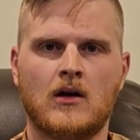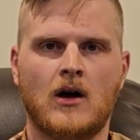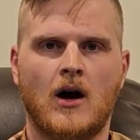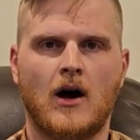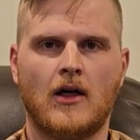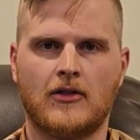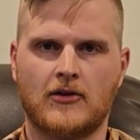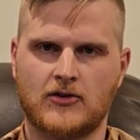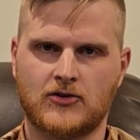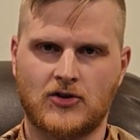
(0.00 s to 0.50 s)

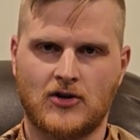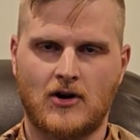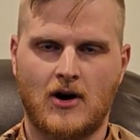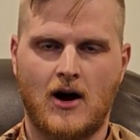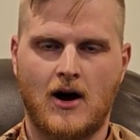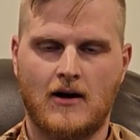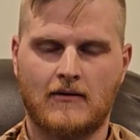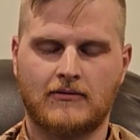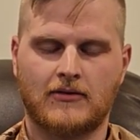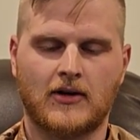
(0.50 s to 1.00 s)
others are
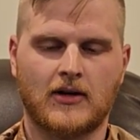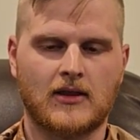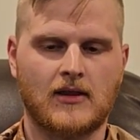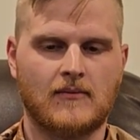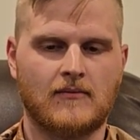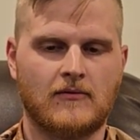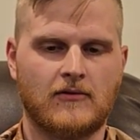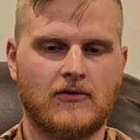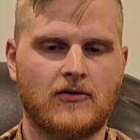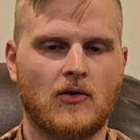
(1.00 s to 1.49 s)
offering
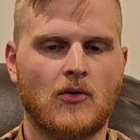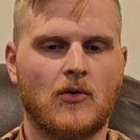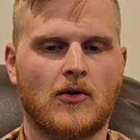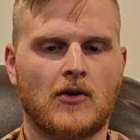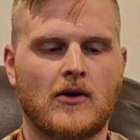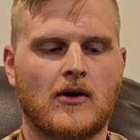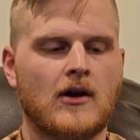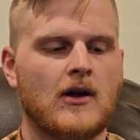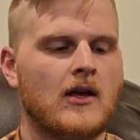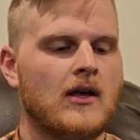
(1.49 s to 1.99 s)
them
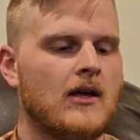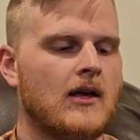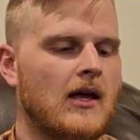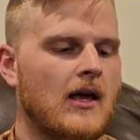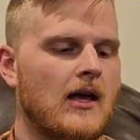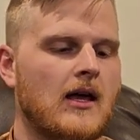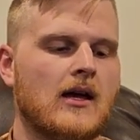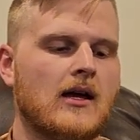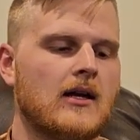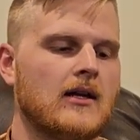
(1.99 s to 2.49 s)
for,
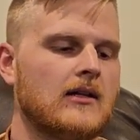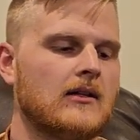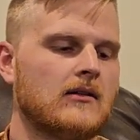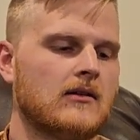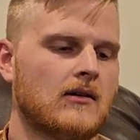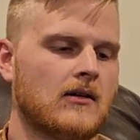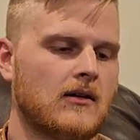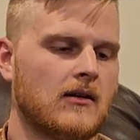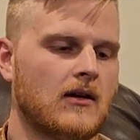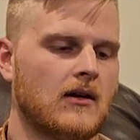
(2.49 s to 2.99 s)

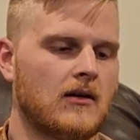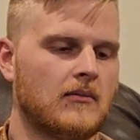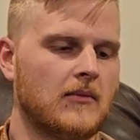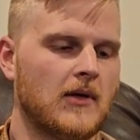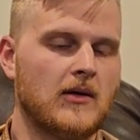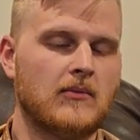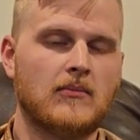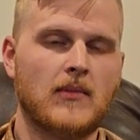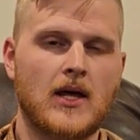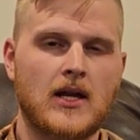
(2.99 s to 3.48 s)
and
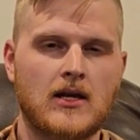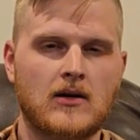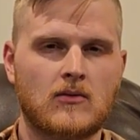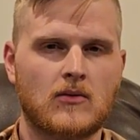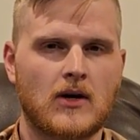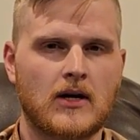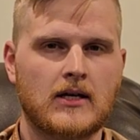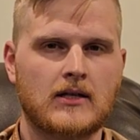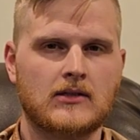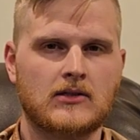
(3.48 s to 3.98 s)
in many
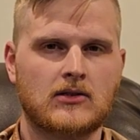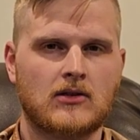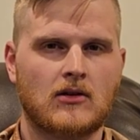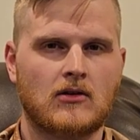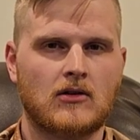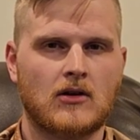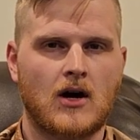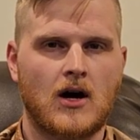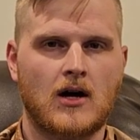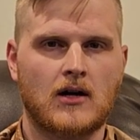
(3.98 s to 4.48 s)
ways
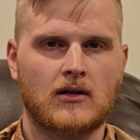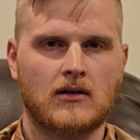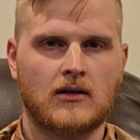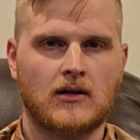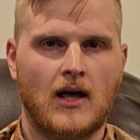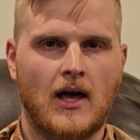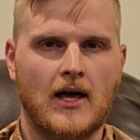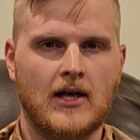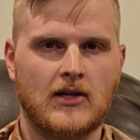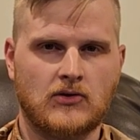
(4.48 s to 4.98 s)
they're not
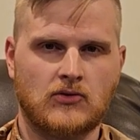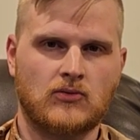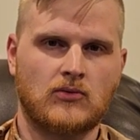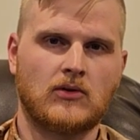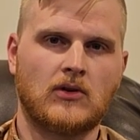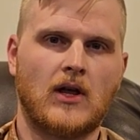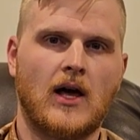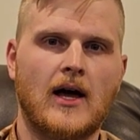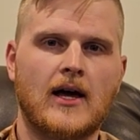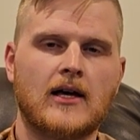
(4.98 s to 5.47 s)
as
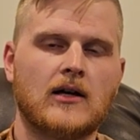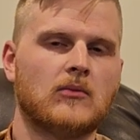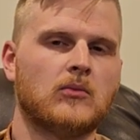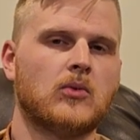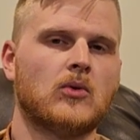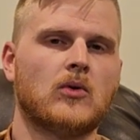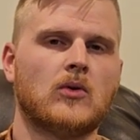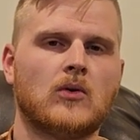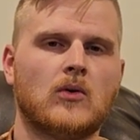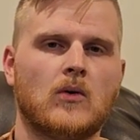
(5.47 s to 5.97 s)

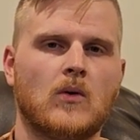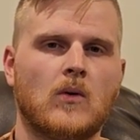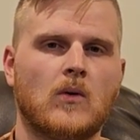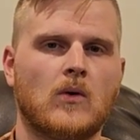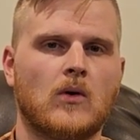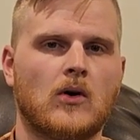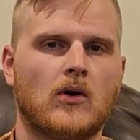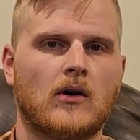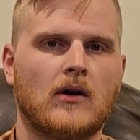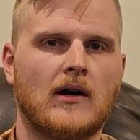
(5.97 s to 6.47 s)
reliable
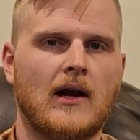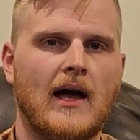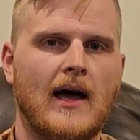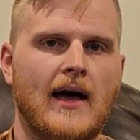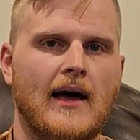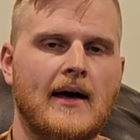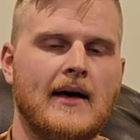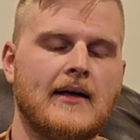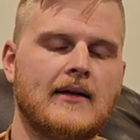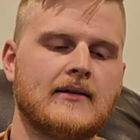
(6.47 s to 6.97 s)
or
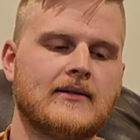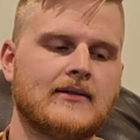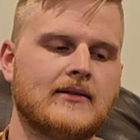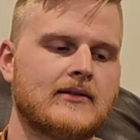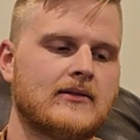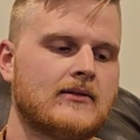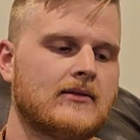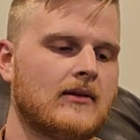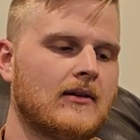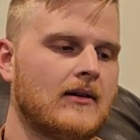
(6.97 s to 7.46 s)

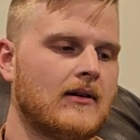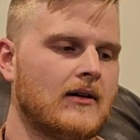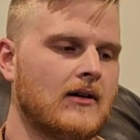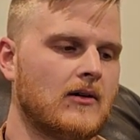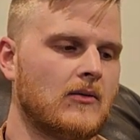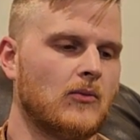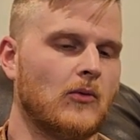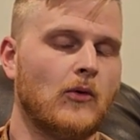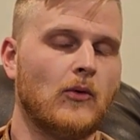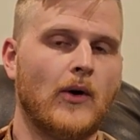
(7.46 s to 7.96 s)
as
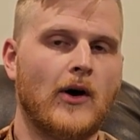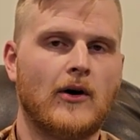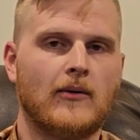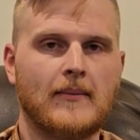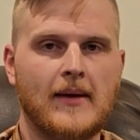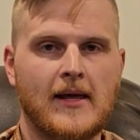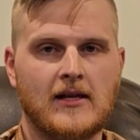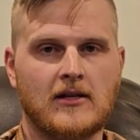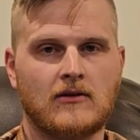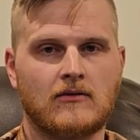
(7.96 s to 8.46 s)
well
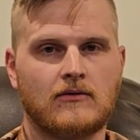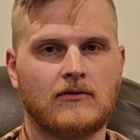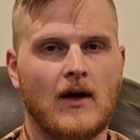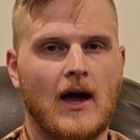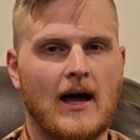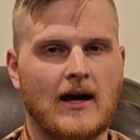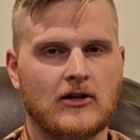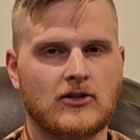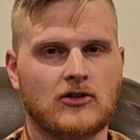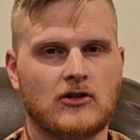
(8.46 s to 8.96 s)

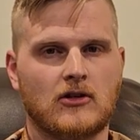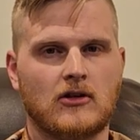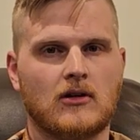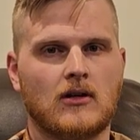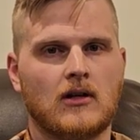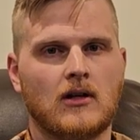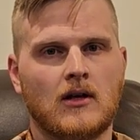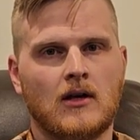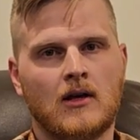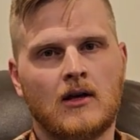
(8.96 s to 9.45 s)

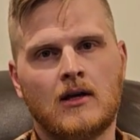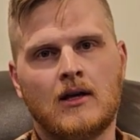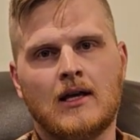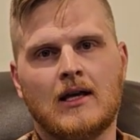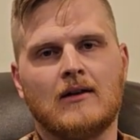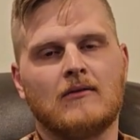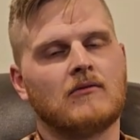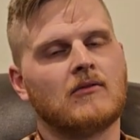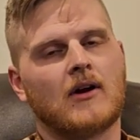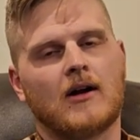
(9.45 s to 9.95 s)
manufactured
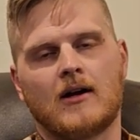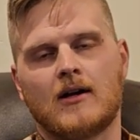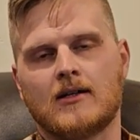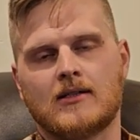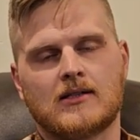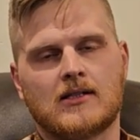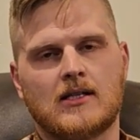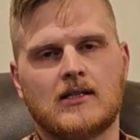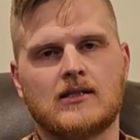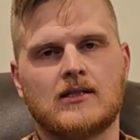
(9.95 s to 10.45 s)
in
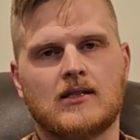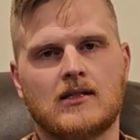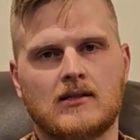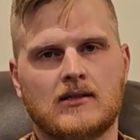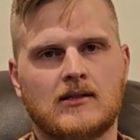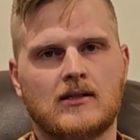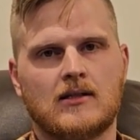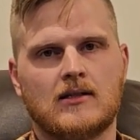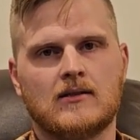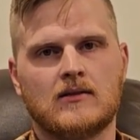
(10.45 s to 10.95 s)
various
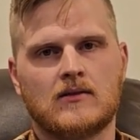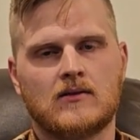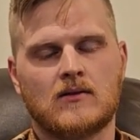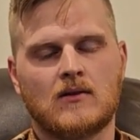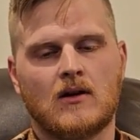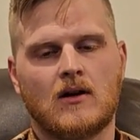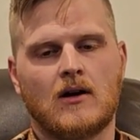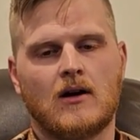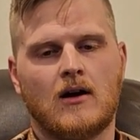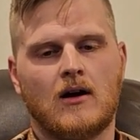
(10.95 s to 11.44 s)
instances,
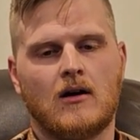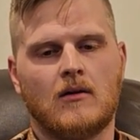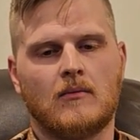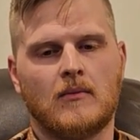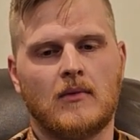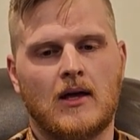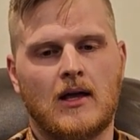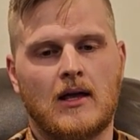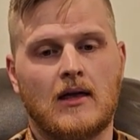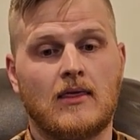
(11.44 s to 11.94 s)

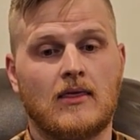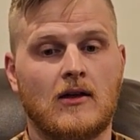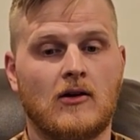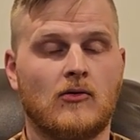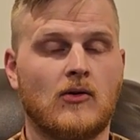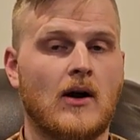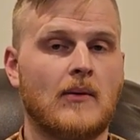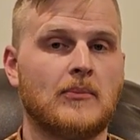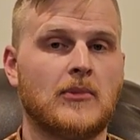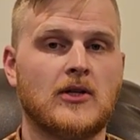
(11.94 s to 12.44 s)
and their
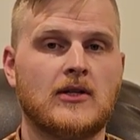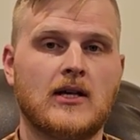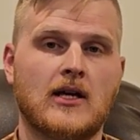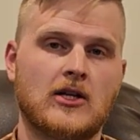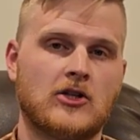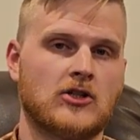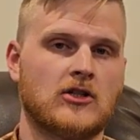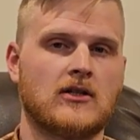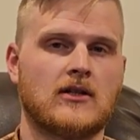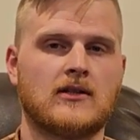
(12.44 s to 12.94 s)

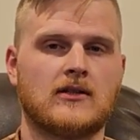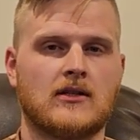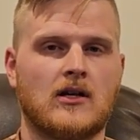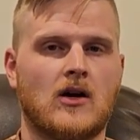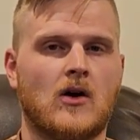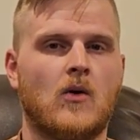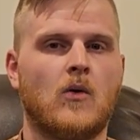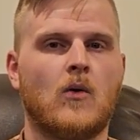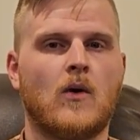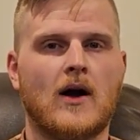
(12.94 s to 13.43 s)
reputation isn't
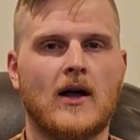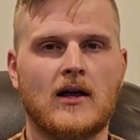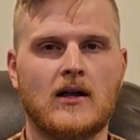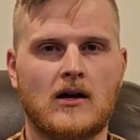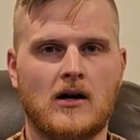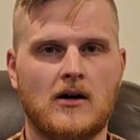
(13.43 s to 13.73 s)
quite